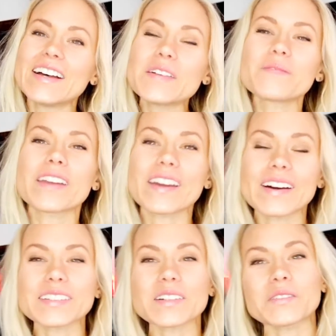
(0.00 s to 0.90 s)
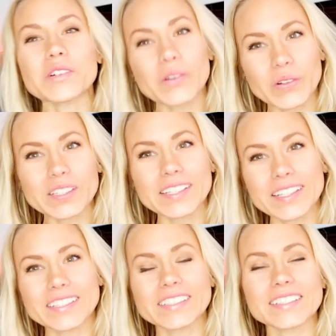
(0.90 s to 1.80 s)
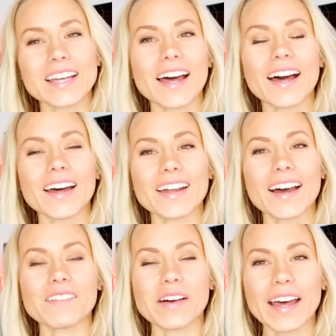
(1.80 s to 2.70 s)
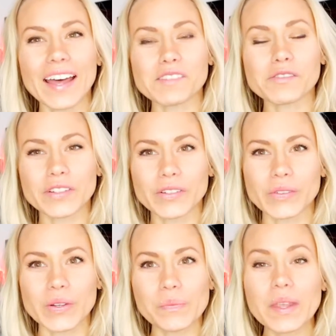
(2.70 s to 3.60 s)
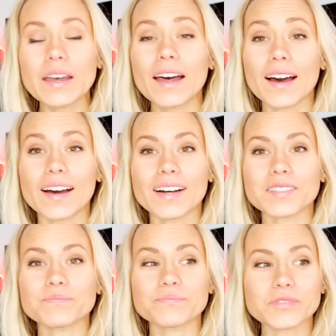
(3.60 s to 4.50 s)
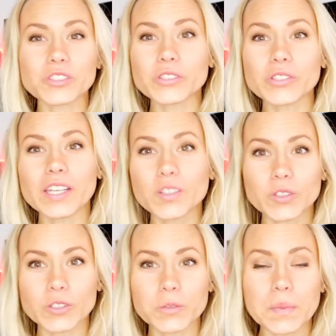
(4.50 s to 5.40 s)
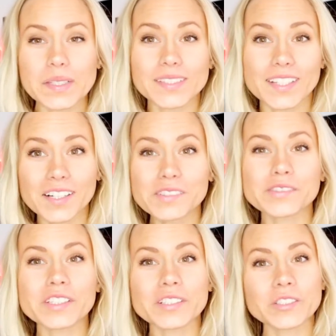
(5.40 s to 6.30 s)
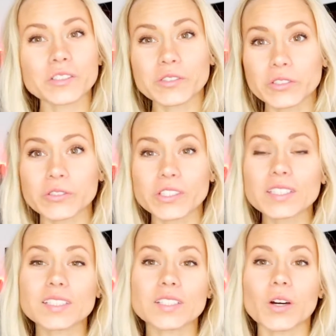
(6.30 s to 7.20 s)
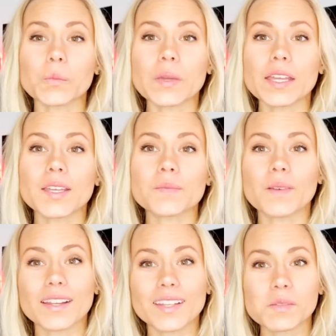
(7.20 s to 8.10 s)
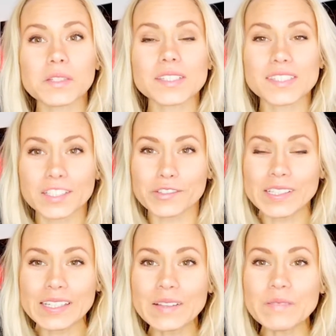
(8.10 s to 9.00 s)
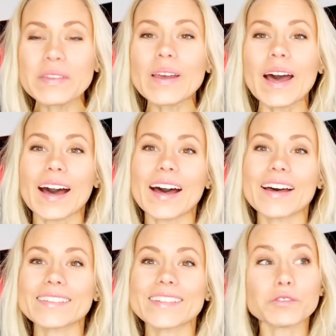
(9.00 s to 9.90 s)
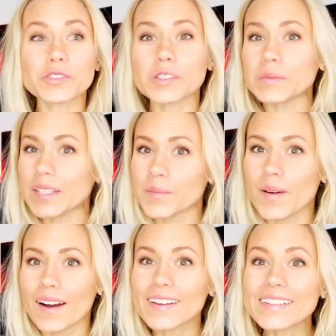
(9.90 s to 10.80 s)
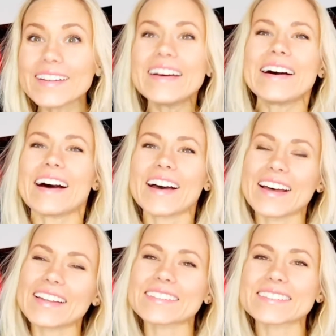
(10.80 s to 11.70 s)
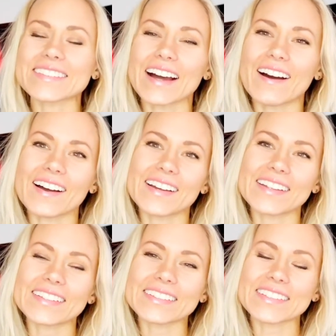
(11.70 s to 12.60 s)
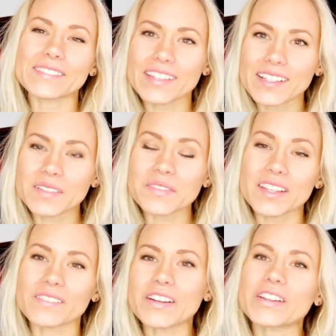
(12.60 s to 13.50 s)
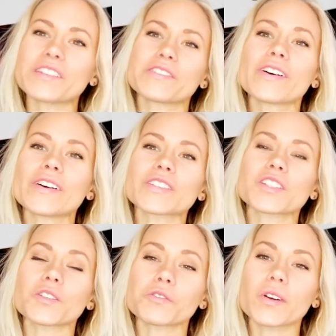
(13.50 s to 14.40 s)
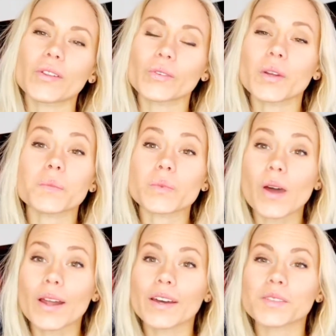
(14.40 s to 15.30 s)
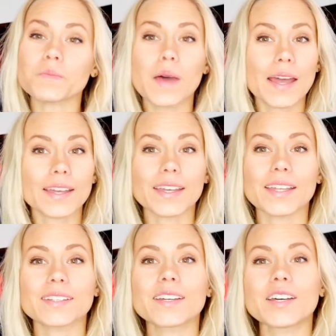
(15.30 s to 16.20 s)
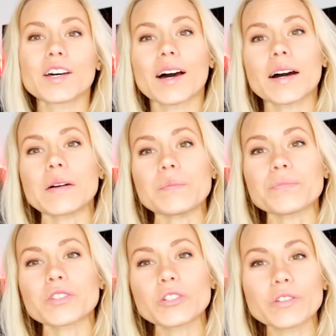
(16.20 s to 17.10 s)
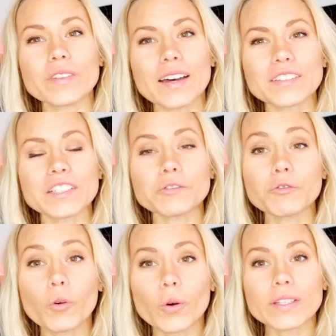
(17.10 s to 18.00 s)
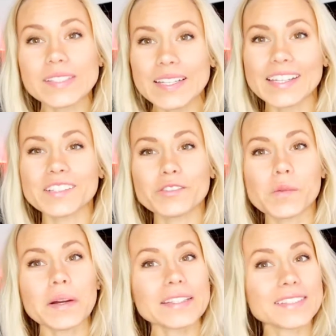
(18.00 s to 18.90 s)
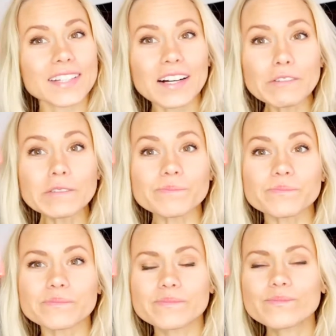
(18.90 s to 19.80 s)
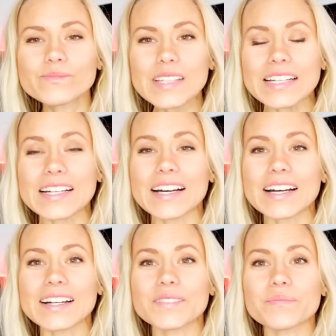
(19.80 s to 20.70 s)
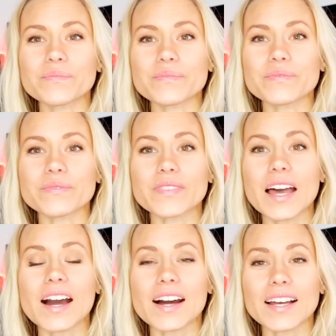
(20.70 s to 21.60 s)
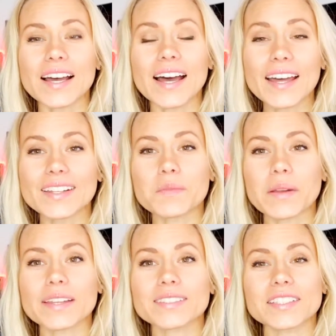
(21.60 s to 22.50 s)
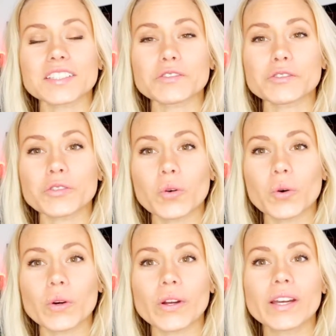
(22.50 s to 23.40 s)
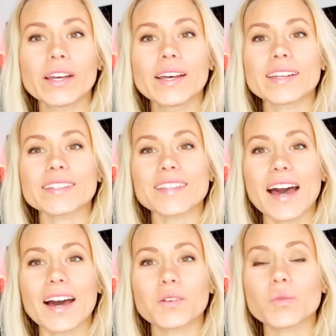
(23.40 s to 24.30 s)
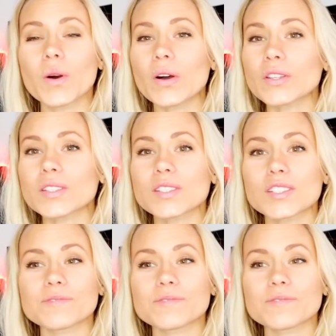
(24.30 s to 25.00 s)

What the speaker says: because of all the years that I've had floating grip. To introduce myself, for those of you who doesn't know me, my name is Stephanie and I'm from Denmark. And I developed the very first floating grip product back in 2014 for myself. I had a PlayStation 4 that was